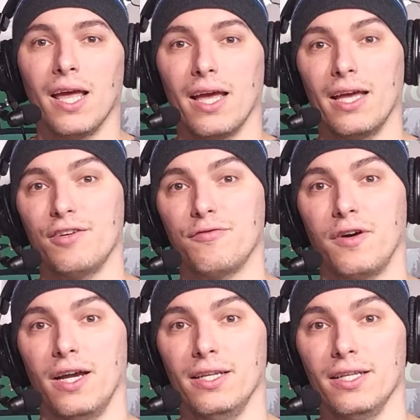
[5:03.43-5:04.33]
And
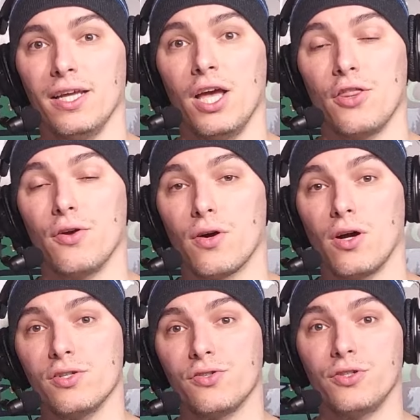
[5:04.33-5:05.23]
finally, there
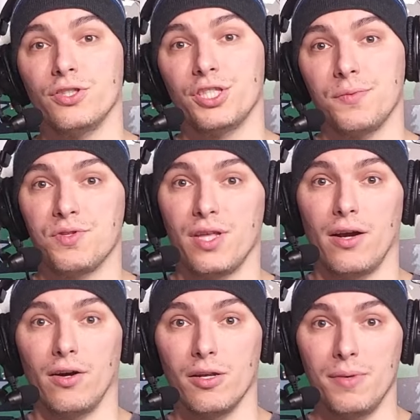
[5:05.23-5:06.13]
are certain ships that
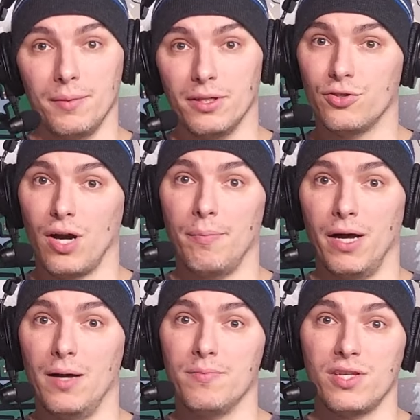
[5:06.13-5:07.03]
are going to be able to drop
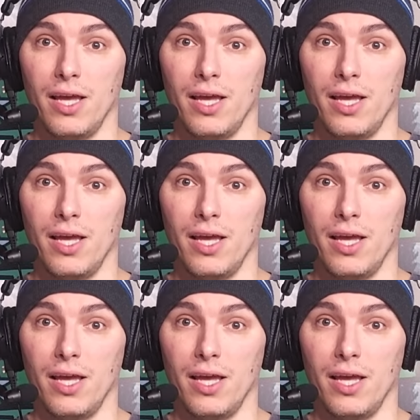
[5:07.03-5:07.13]
bombs